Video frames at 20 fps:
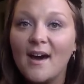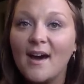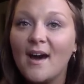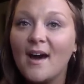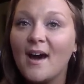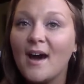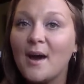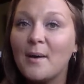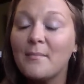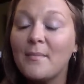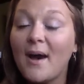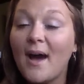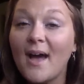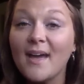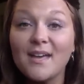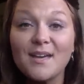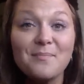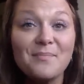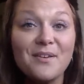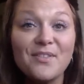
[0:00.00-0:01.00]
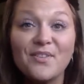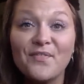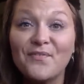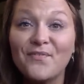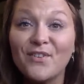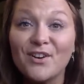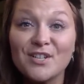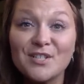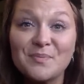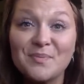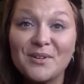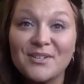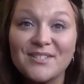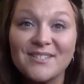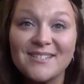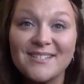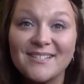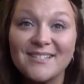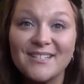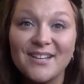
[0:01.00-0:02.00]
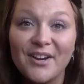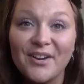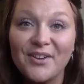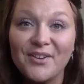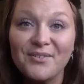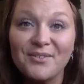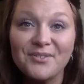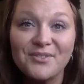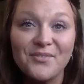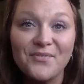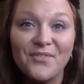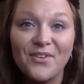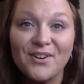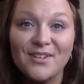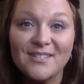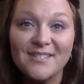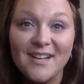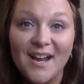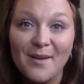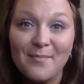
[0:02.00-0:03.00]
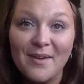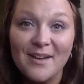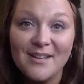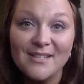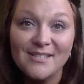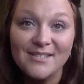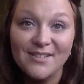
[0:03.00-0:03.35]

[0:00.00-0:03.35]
I could be the first person to tell you that the first time I